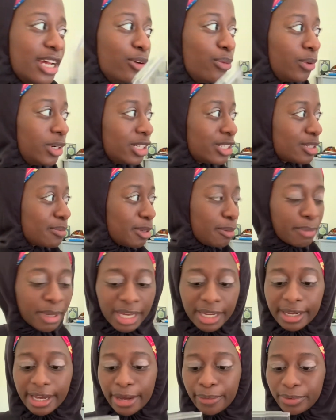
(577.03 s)
want it to be
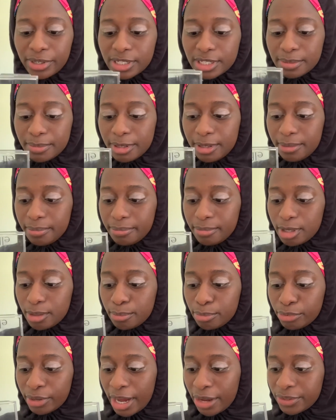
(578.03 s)
pink. I want it to be
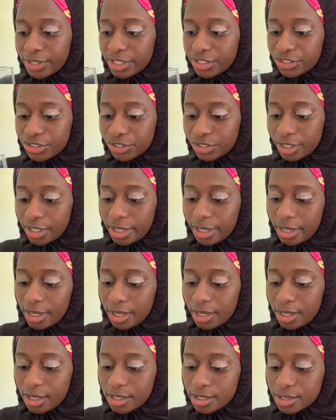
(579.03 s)
brownish.
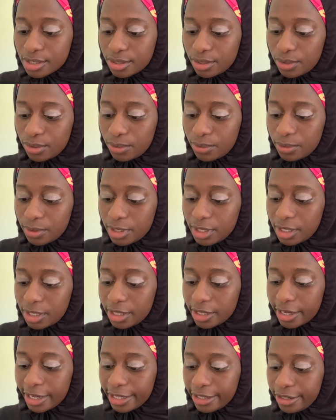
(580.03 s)
So
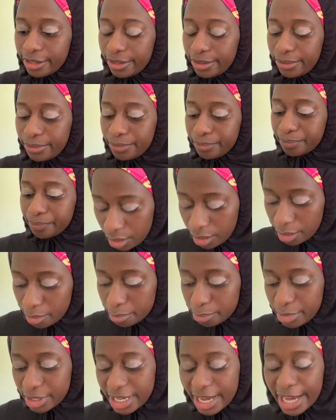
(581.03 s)
here I go.
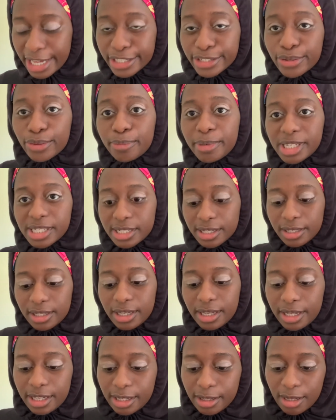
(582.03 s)
But yeah, so
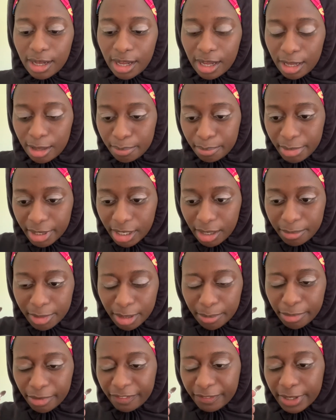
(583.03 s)
basically becoming
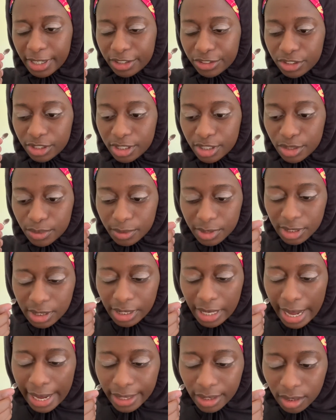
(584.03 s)
a perfectionist was
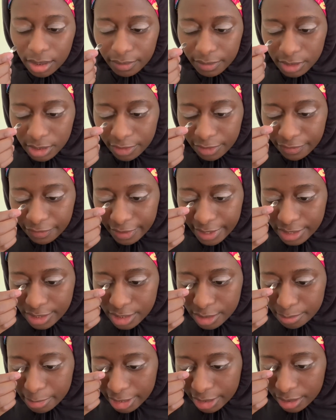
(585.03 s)
kind of a
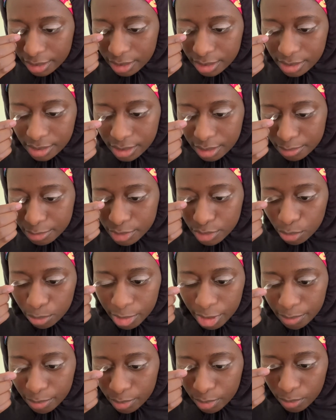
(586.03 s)
defense mechanism so
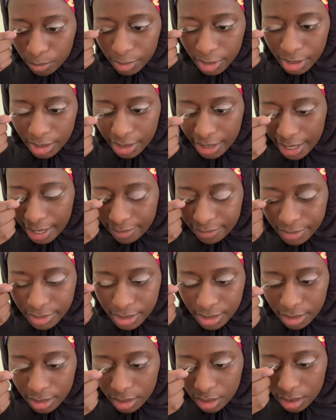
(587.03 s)
people wouldn't have
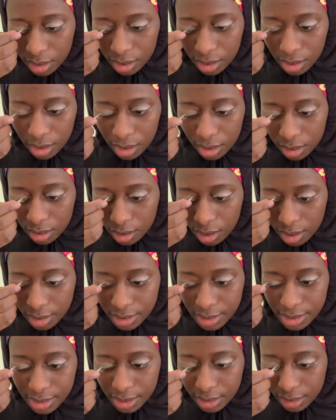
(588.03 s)
to
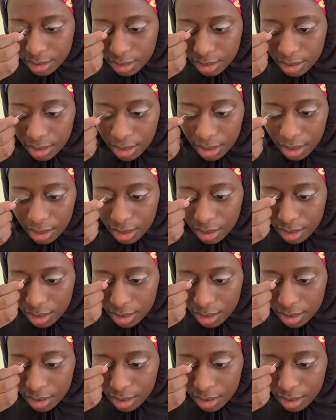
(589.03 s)
constantly